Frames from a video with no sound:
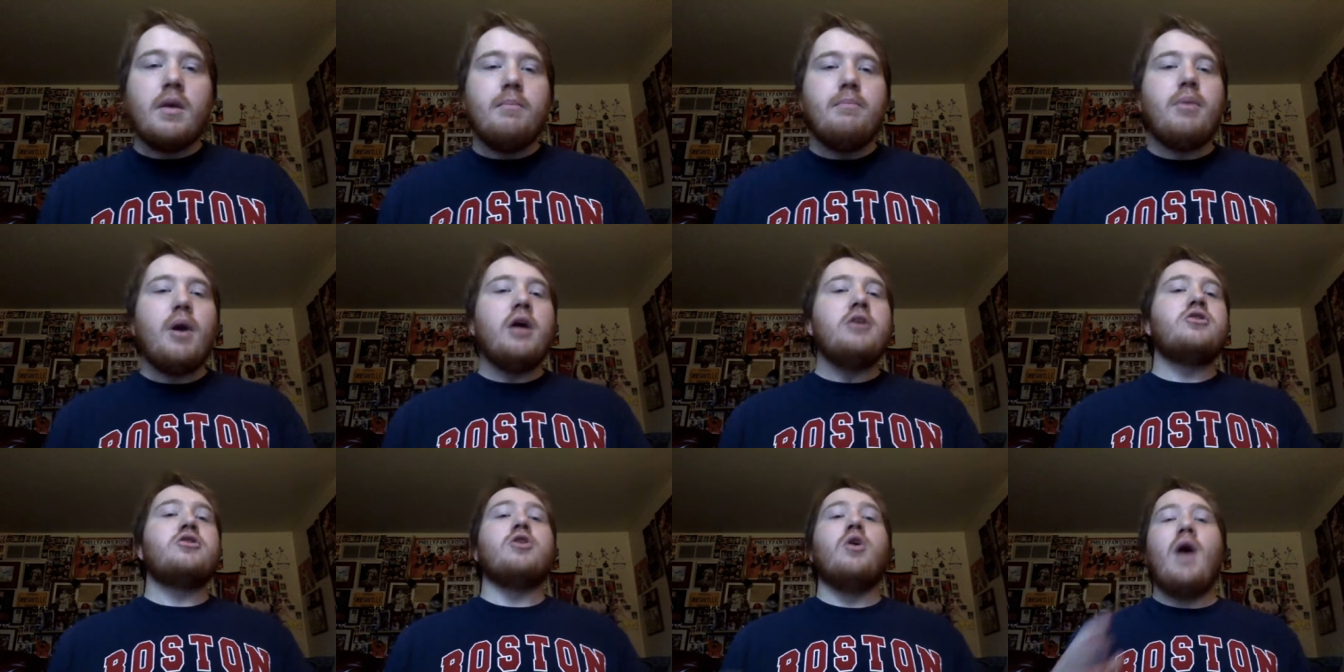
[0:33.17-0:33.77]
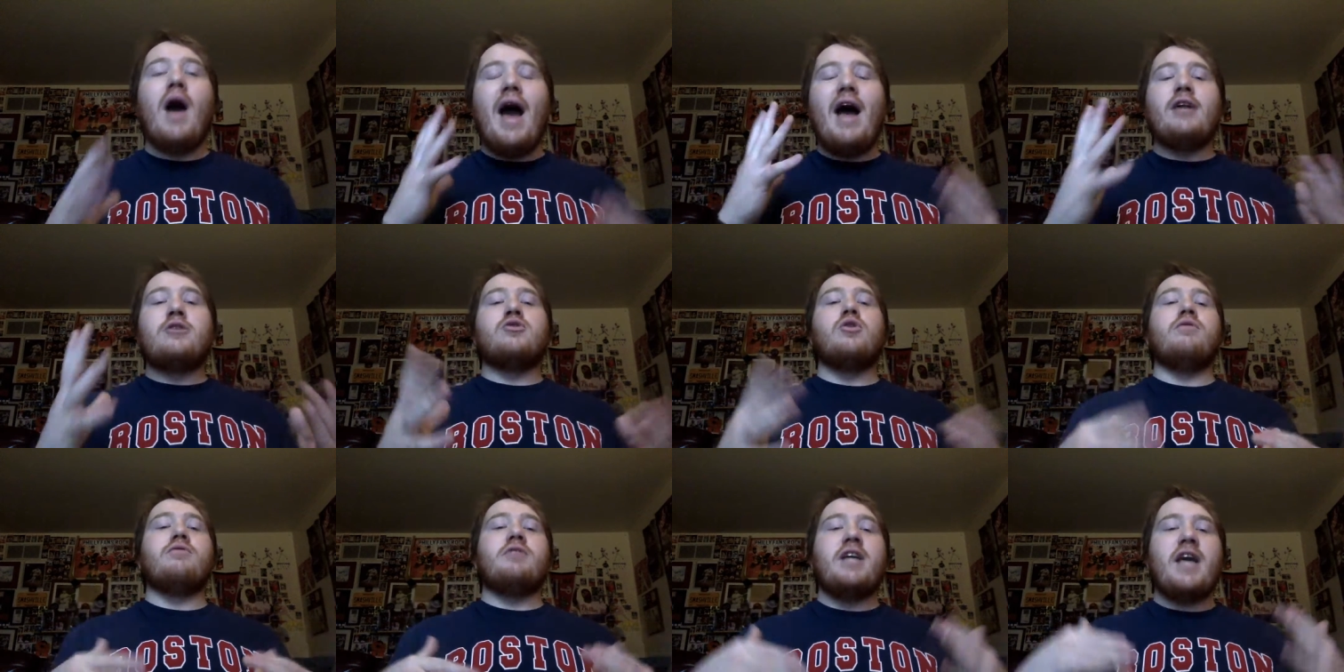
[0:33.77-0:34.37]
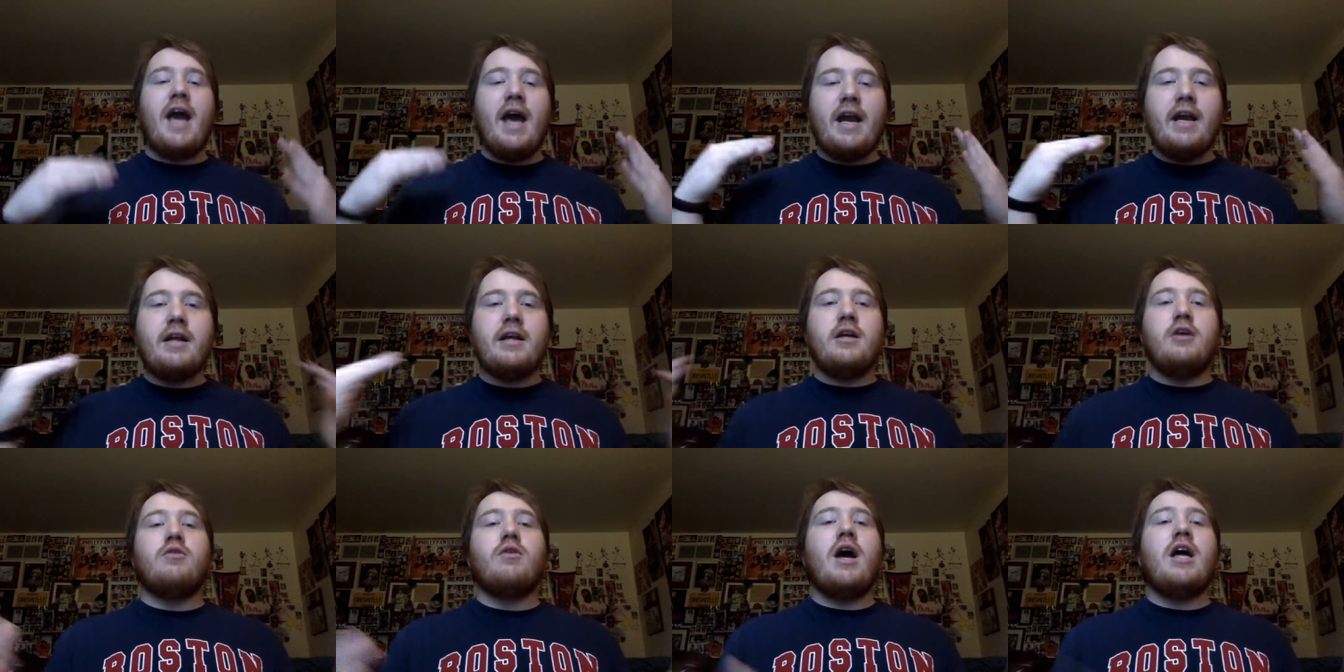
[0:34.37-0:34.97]
But so hats off to Canada.
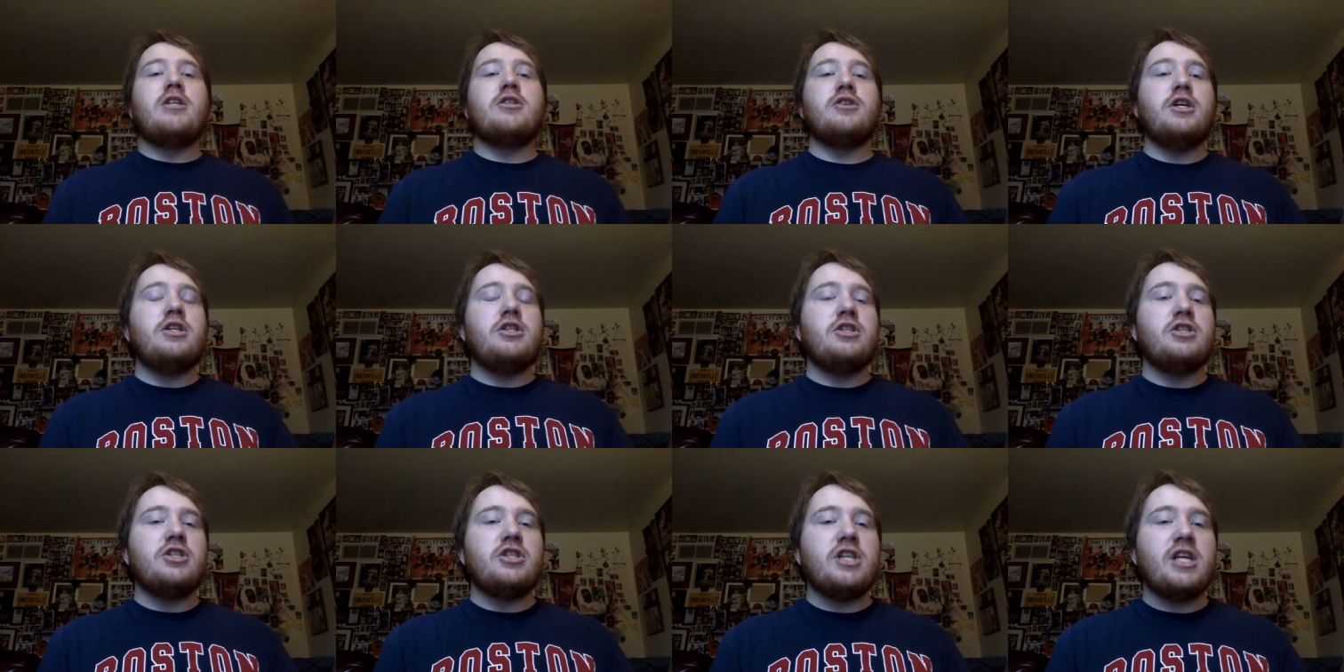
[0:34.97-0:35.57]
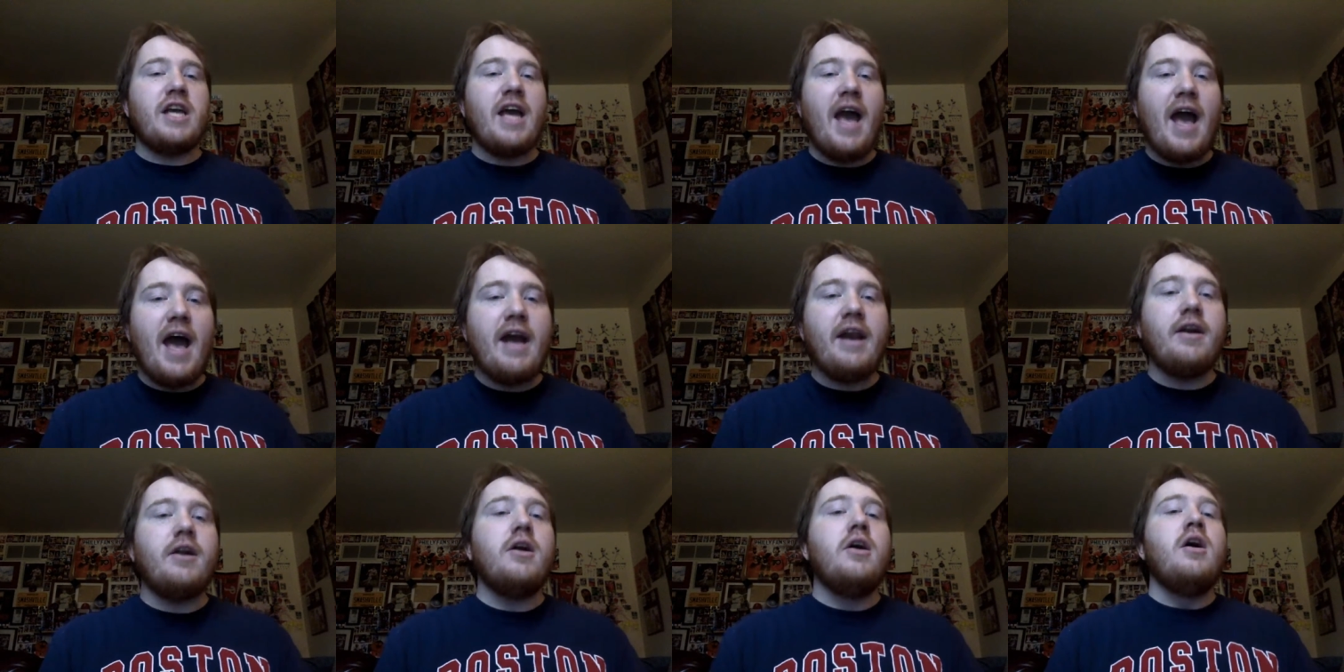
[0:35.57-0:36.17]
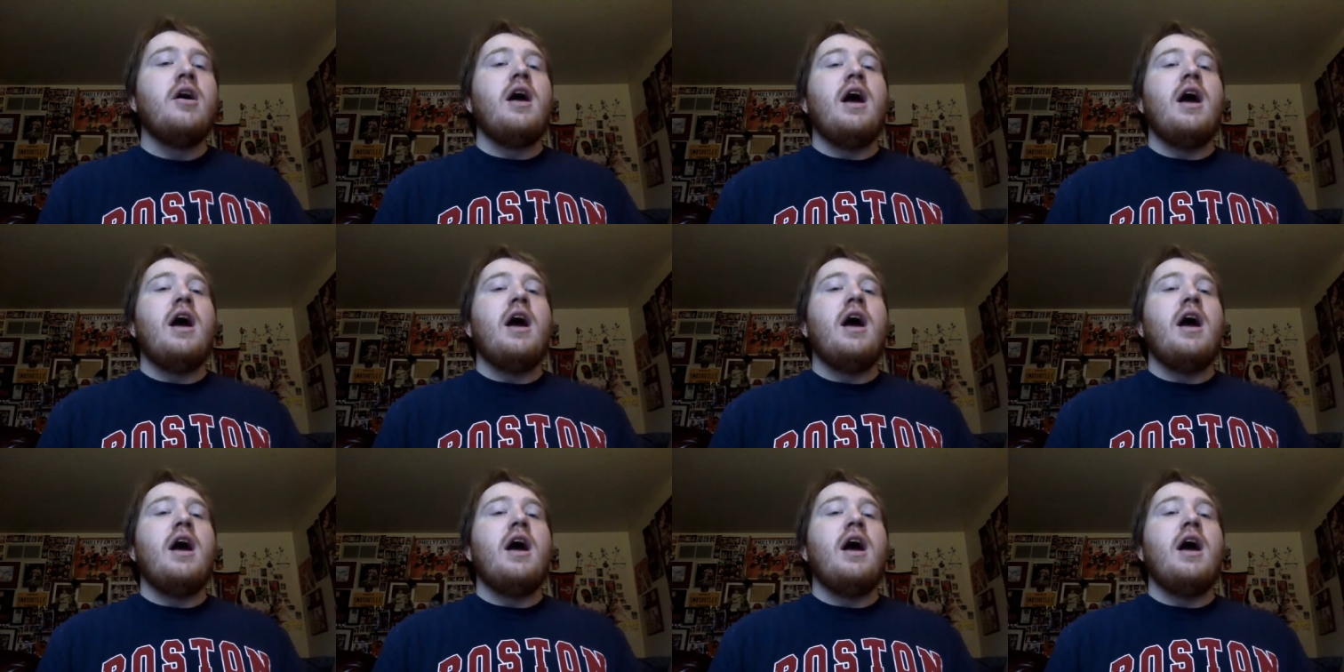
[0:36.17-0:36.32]
Congratulations to Canada